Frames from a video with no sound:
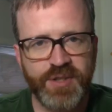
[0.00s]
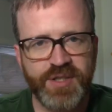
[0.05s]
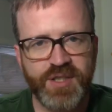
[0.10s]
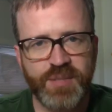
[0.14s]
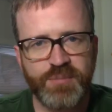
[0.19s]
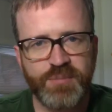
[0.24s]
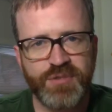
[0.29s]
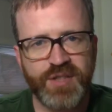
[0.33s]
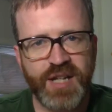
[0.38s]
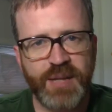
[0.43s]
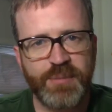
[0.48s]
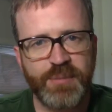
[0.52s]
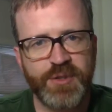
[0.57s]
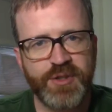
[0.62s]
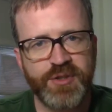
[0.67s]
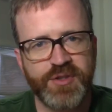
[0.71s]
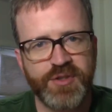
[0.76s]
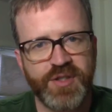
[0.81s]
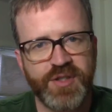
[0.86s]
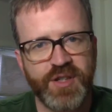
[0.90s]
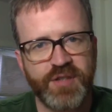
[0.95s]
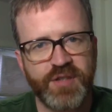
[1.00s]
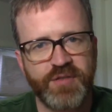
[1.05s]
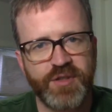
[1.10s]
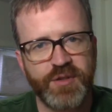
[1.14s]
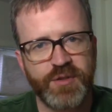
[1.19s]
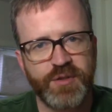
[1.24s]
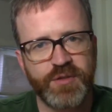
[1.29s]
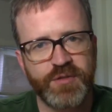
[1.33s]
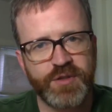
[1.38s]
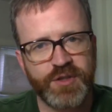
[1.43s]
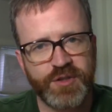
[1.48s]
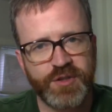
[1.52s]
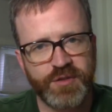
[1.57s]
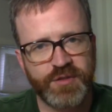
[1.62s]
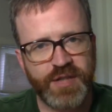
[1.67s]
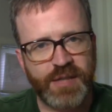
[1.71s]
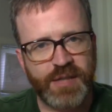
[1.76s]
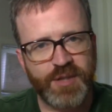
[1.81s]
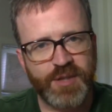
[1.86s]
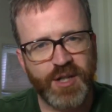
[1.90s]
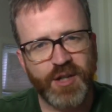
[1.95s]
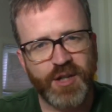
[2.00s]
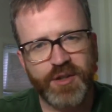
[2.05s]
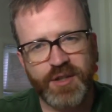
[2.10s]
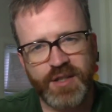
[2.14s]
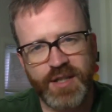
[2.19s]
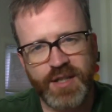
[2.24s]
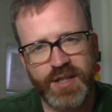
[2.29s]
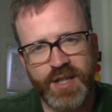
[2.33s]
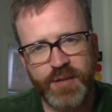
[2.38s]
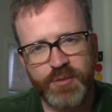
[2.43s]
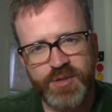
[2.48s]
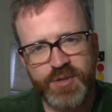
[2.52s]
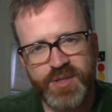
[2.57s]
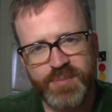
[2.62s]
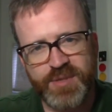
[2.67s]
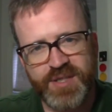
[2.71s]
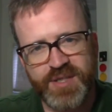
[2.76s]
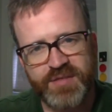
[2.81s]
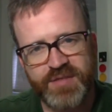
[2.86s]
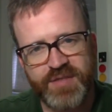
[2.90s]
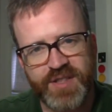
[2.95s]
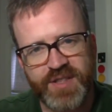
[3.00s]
The parameters of the universal grammar are the language-specific